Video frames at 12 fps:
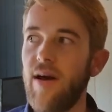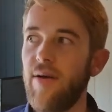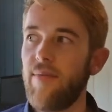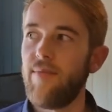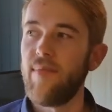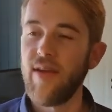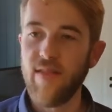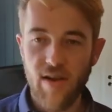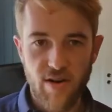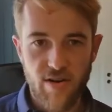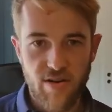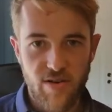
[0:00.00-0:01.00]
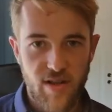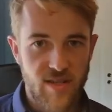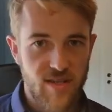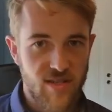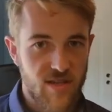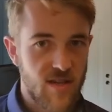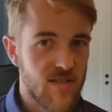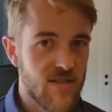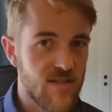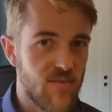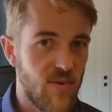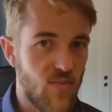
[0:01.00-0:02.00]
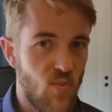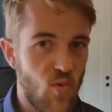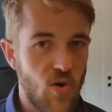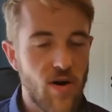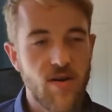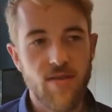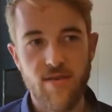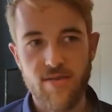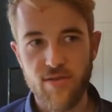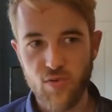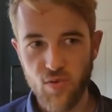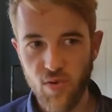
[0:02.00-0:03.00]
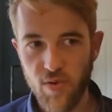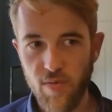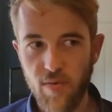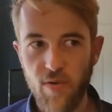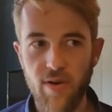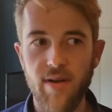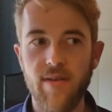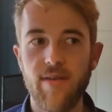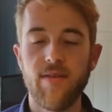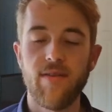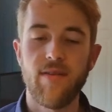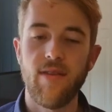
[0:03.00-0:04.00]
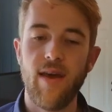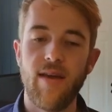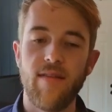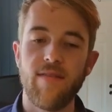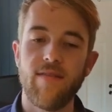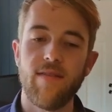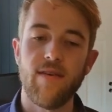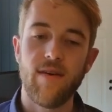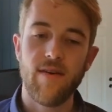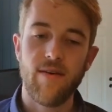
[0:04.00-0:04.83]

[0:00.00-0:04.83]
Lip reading: In the article, I discussed this a bit more. There's a tool for it that